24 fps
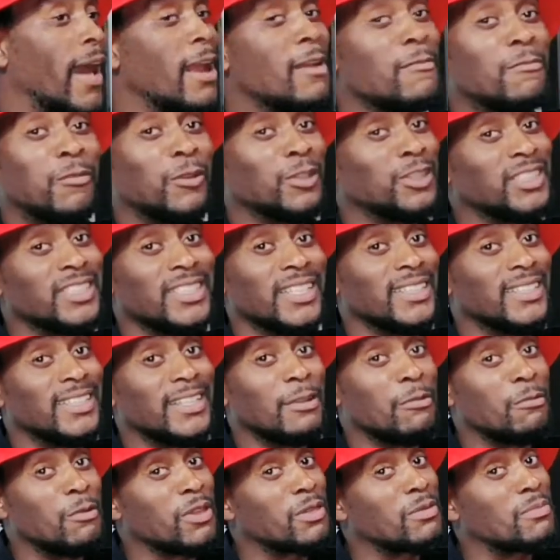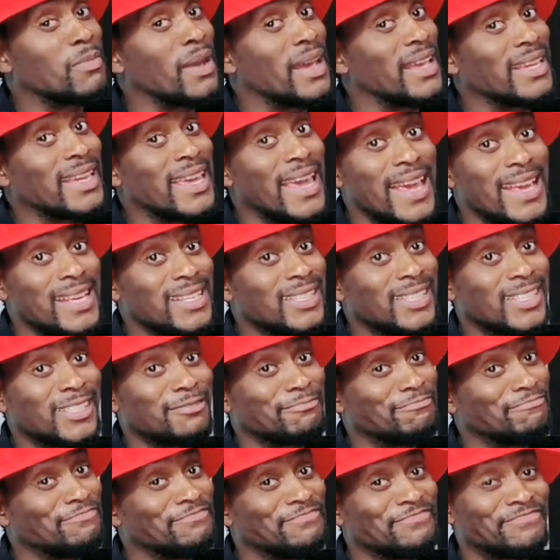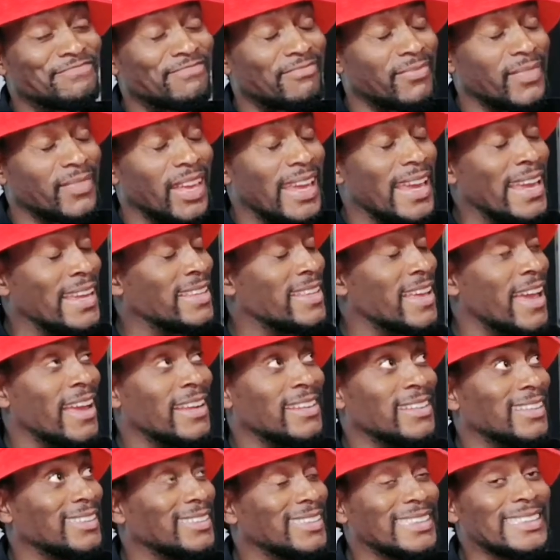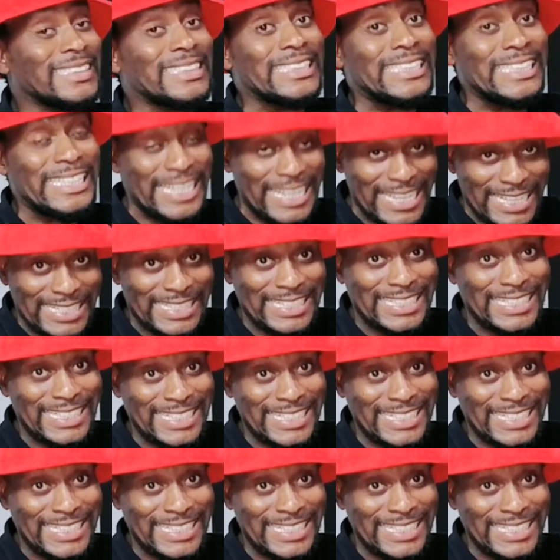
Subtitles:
Unfortunately, with my case, it ended in tears.